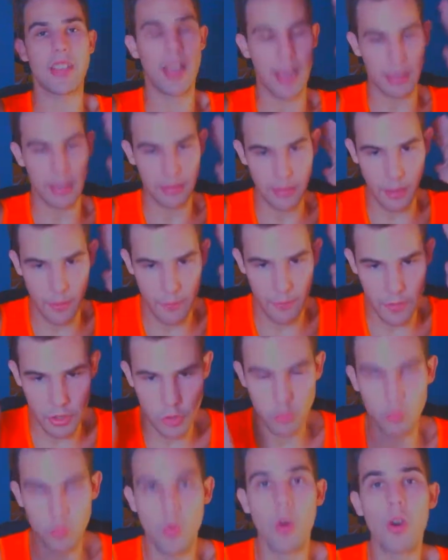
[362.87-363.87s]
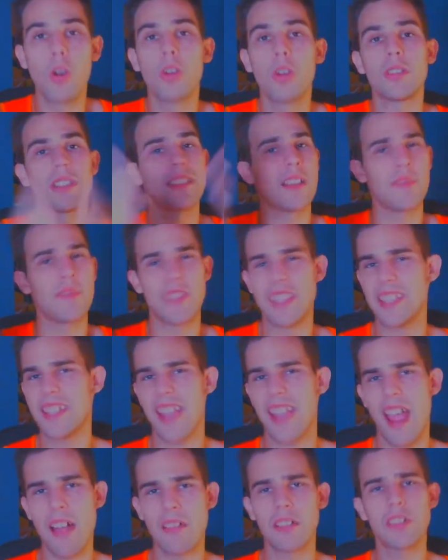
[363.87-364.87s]
I love this world, I love these
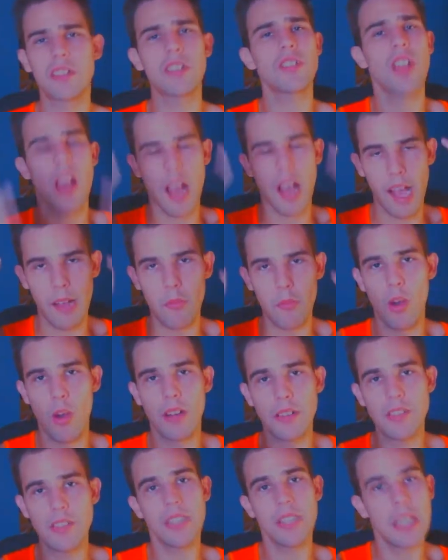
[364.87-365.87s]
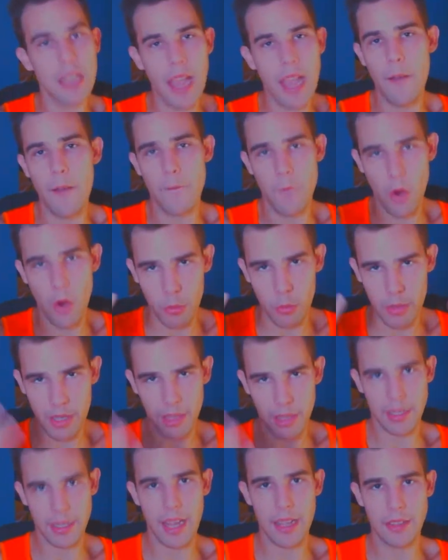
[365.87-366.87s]
characters, I want to see how far we can
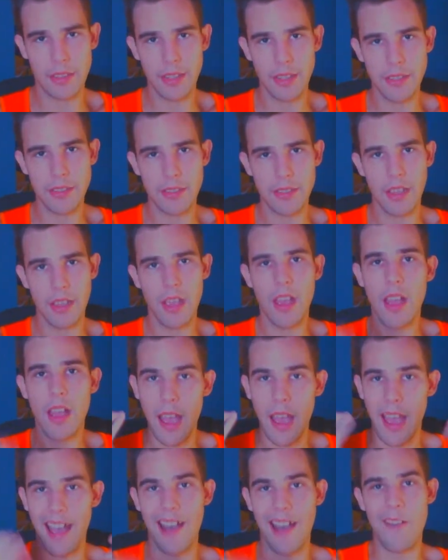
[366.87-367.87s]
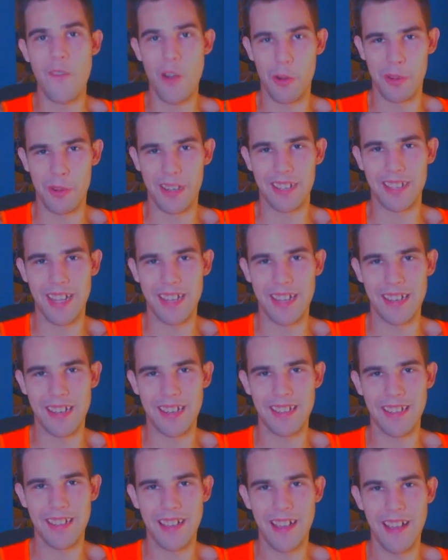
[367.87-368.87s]
take this. How far are we going to take
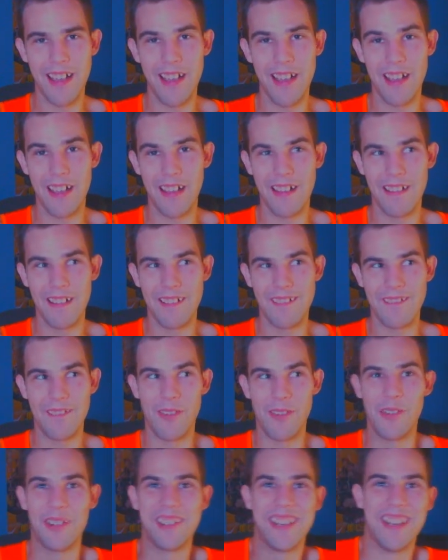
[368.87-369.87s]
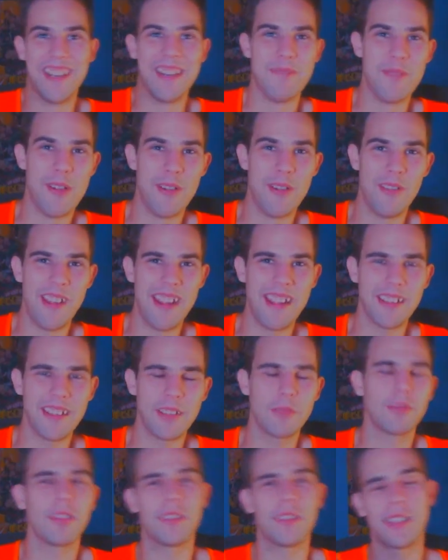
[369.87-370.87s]
it? 14 movies?
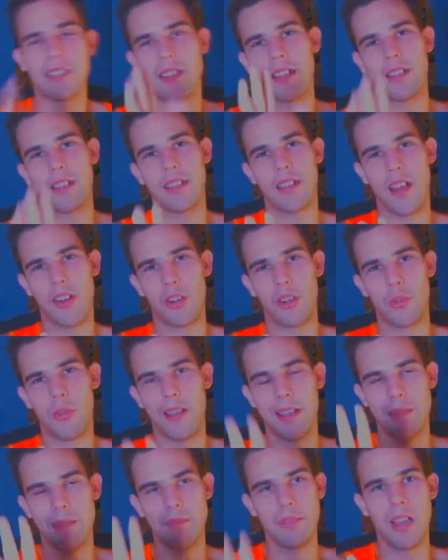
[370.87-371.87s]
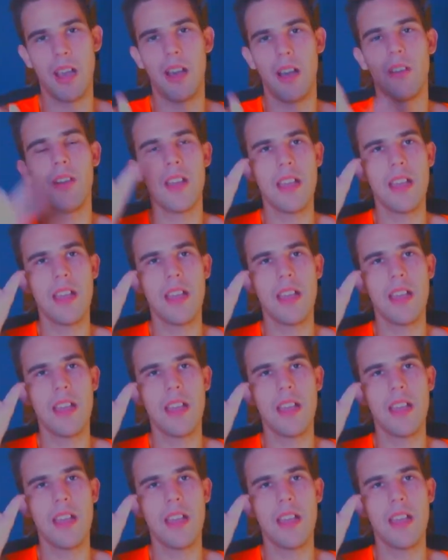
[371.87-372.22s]
Well, let's not get carried away. No.